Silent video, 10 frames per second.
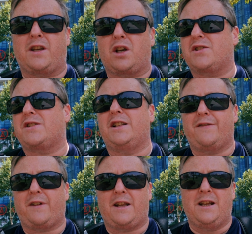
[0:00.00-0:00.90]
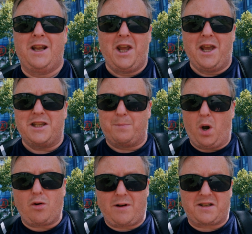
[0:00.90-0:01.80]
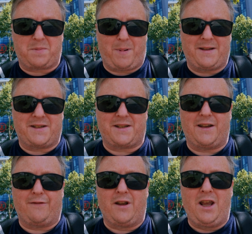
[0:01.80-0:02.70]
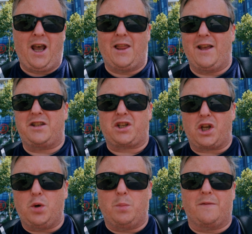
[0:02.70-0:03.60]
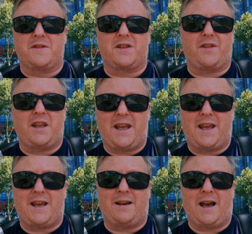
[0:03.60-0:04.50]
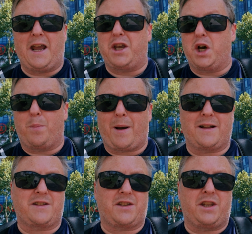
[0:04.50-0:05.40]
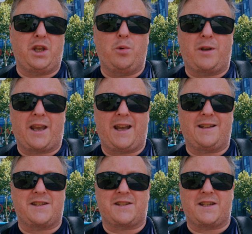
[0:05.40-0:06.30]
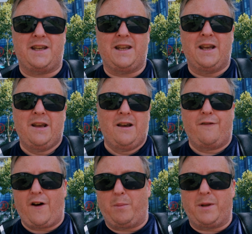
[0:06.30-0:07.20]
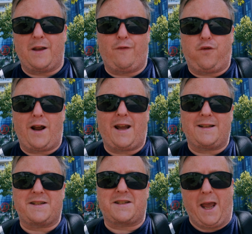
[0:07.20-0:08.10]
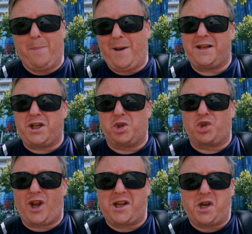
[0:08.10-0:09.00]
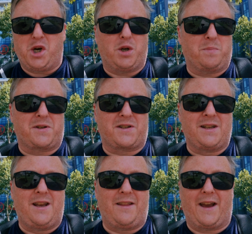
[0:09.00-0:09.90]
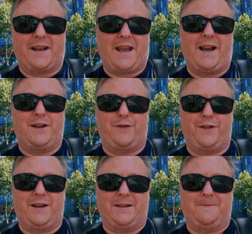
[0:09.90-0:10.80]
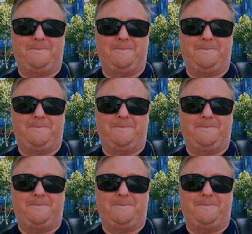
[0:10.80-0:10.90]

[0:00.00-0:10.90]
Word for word: the cost of living is more expensive and then two months of the year I go back to the UK to see family and friends, get medical checkups, that kind of thing.